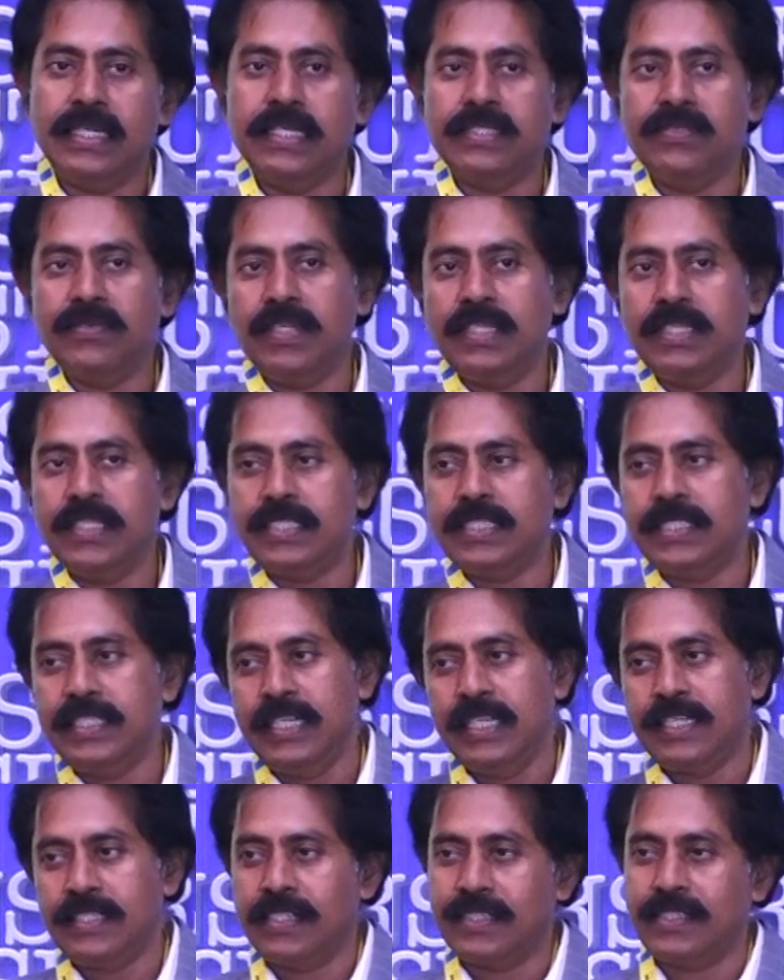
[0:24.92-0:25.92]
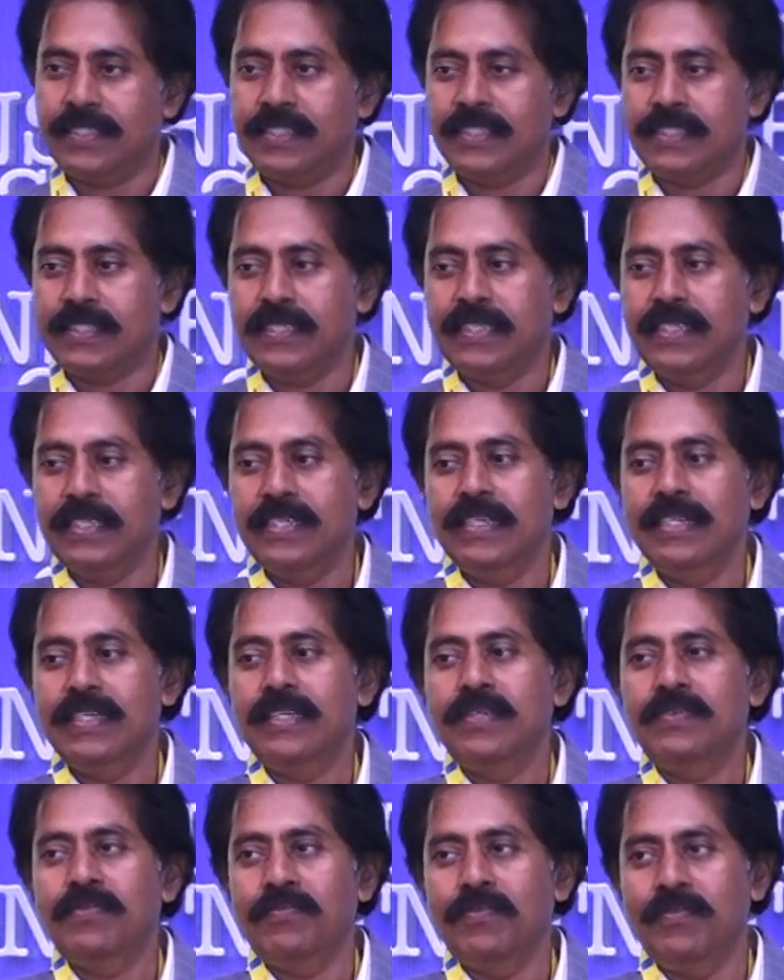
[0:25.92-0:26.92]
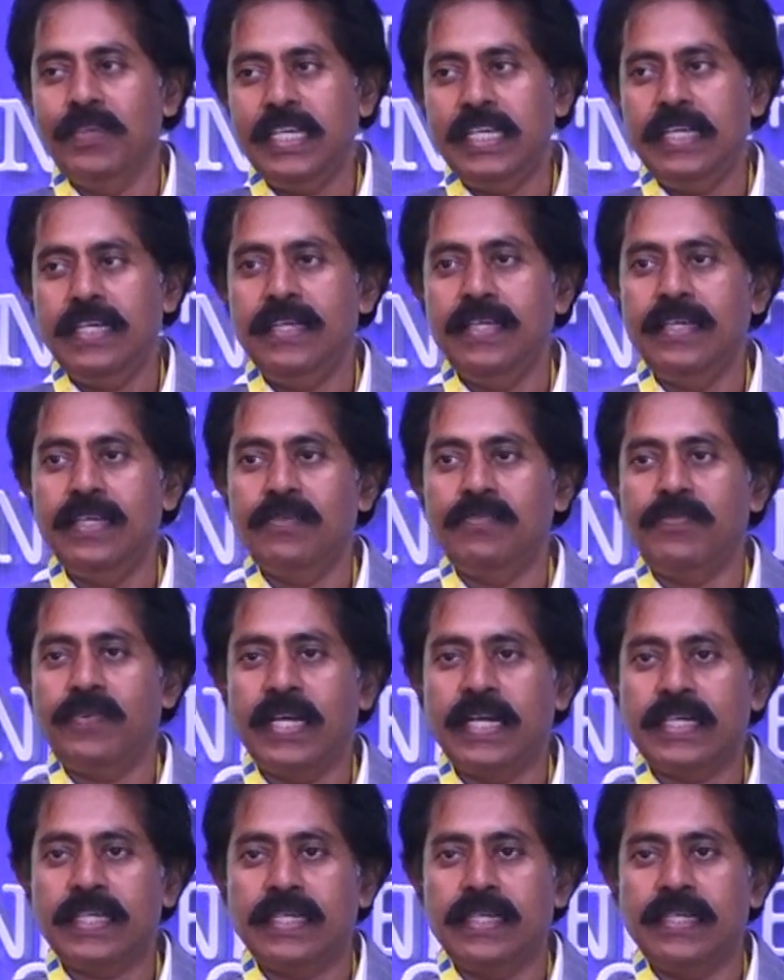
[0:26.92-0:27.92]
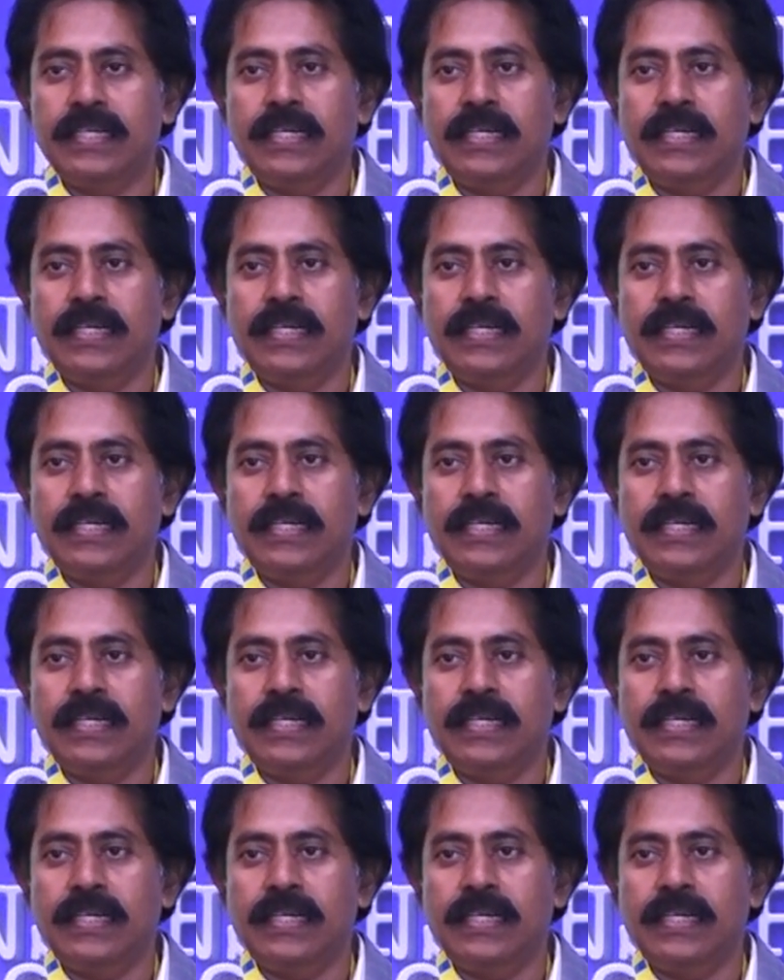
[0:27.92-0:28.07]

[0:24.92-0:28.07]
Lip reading: as well as the steel structures. We in fact